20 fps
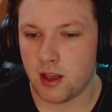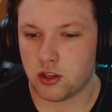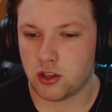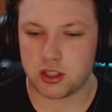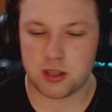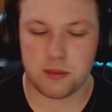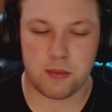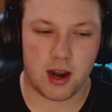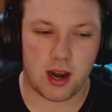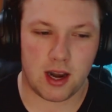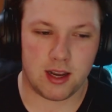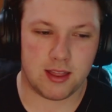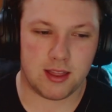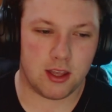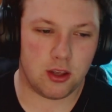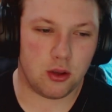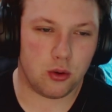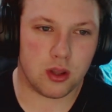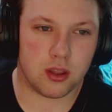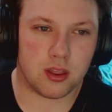just about
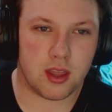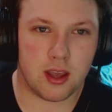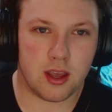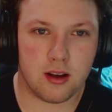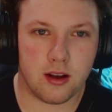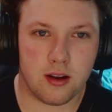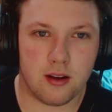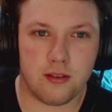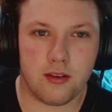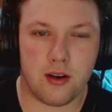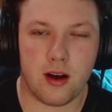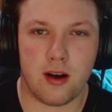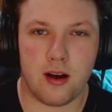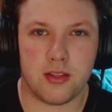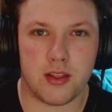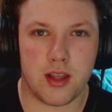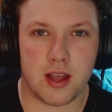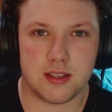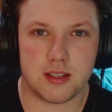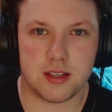anything you can think of
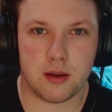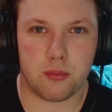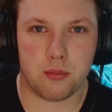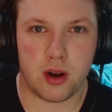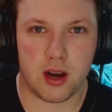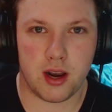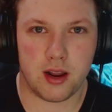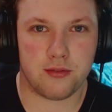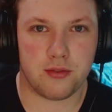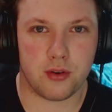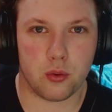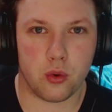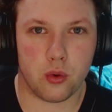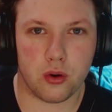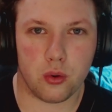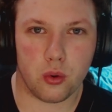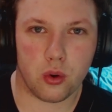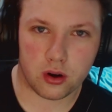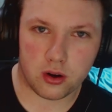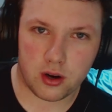on that subreddit for
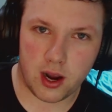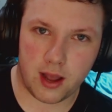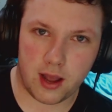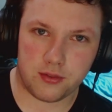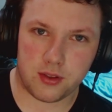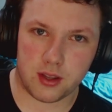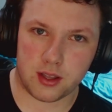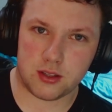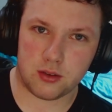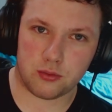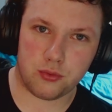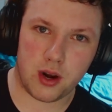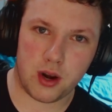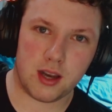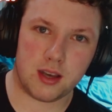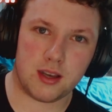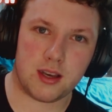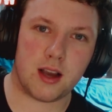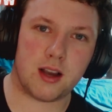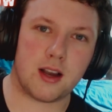World of Warcraft. It's
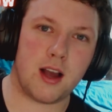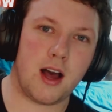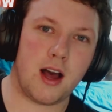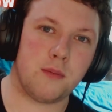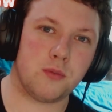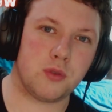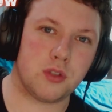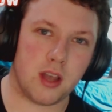reddit.com